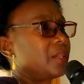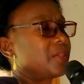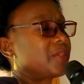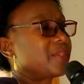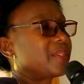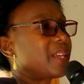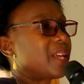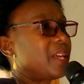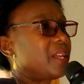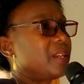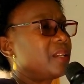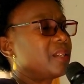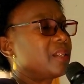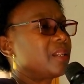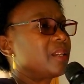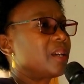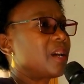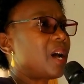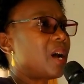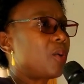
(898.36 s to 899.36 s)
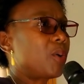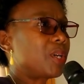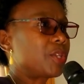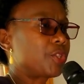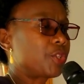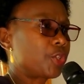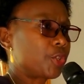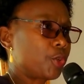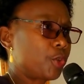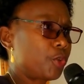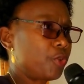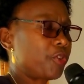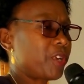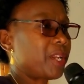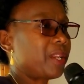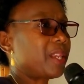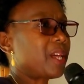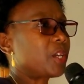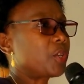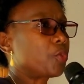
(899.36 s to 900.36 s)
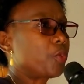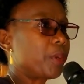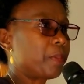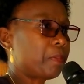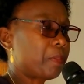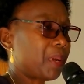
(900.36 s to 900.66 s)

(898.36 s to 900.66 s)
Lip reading: send our children that we